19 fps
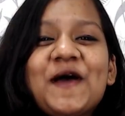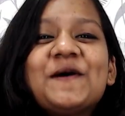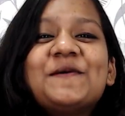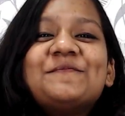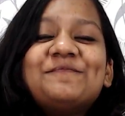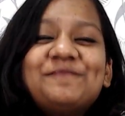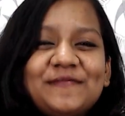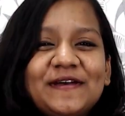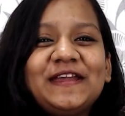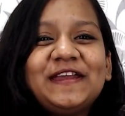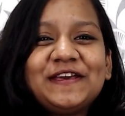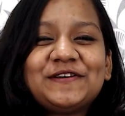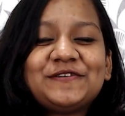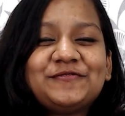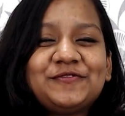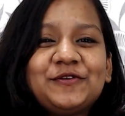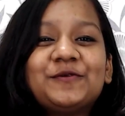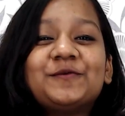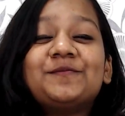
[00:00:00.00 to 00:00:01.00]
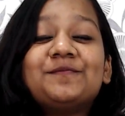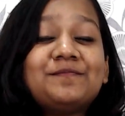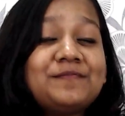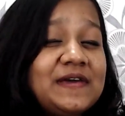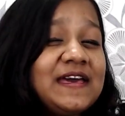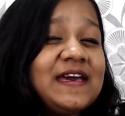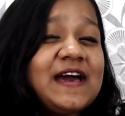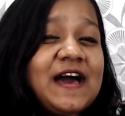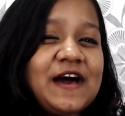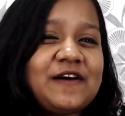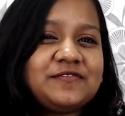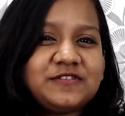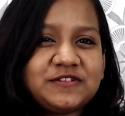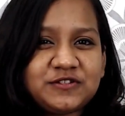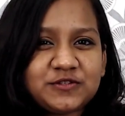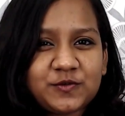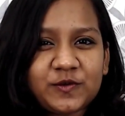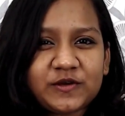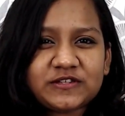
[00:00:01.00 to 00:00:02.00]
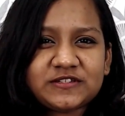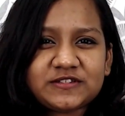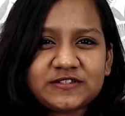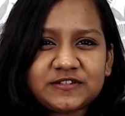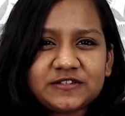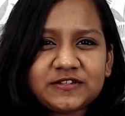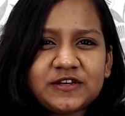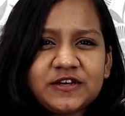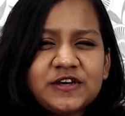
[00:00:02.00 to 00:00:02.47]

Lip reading: Many of you may have this question.